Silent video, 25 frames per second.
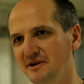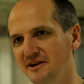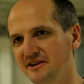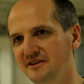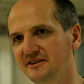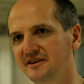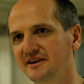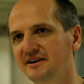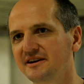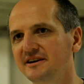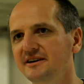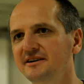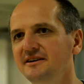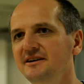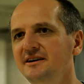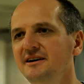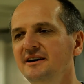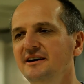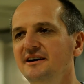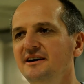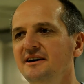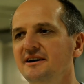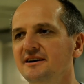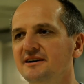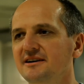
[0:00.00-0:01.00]
day,
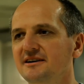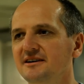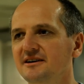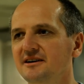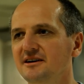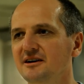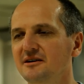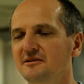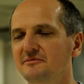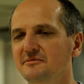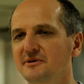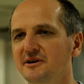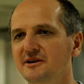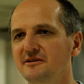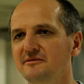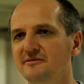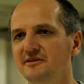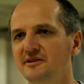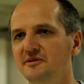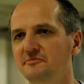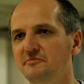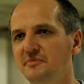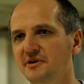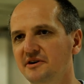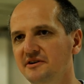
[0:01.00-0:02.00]
we have
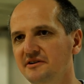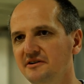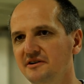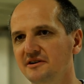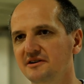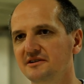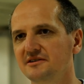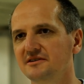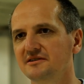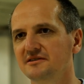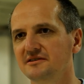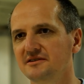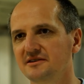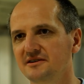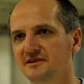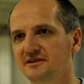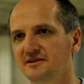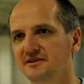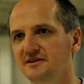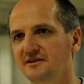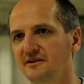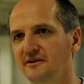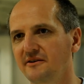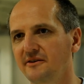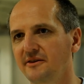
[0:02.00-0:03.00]
in parallel
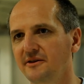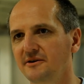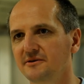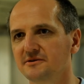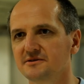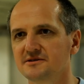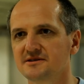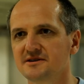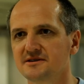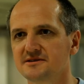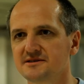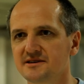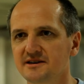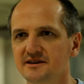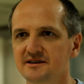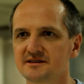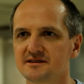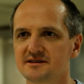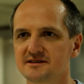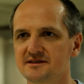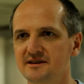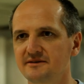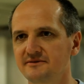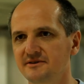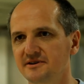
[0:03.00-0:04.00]
those 6,
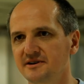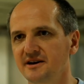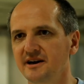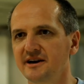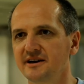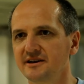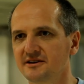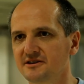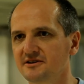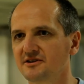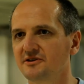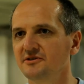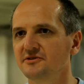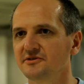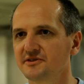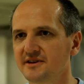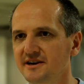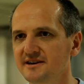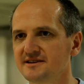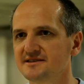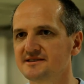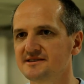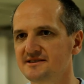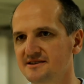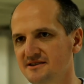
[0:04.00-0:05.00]
7, 8
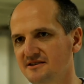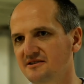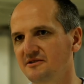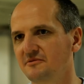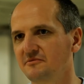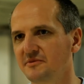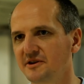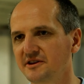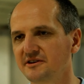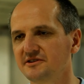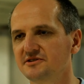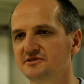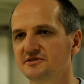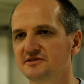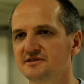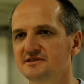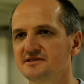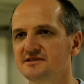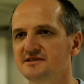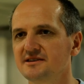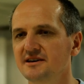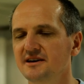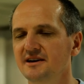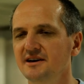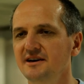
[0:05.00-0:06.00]

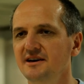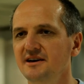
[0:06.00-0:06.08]
competitions.